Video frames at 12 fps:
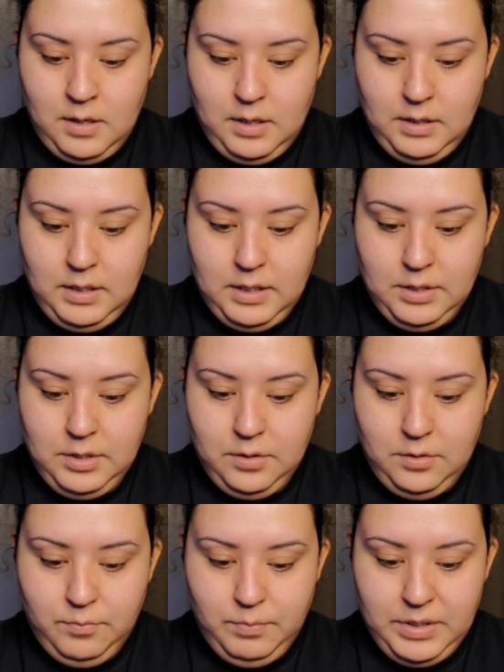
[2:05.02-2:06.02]
And then you
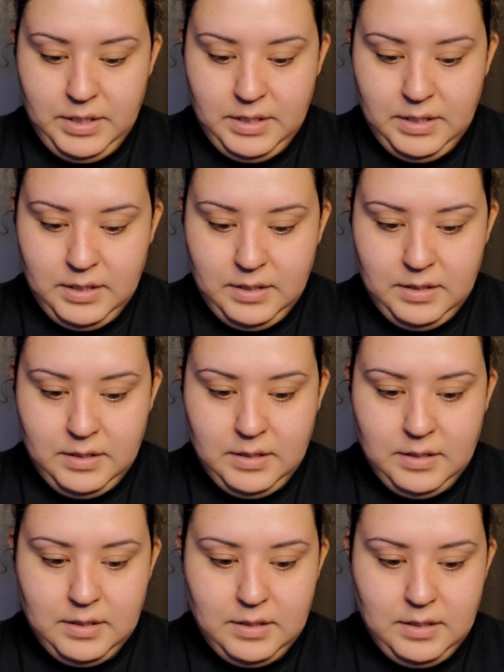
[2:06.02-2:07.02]
open
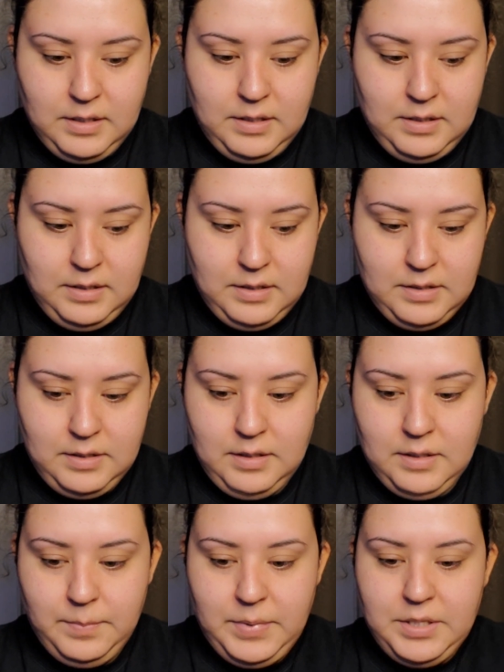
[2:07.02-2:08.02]
it and there's
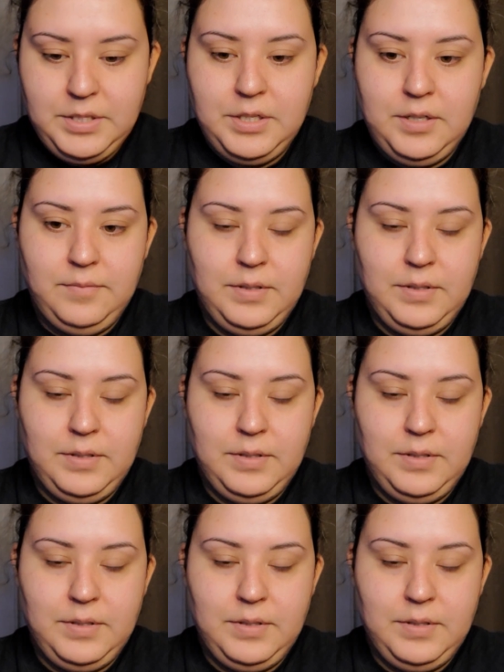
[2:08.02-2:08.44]
another picture of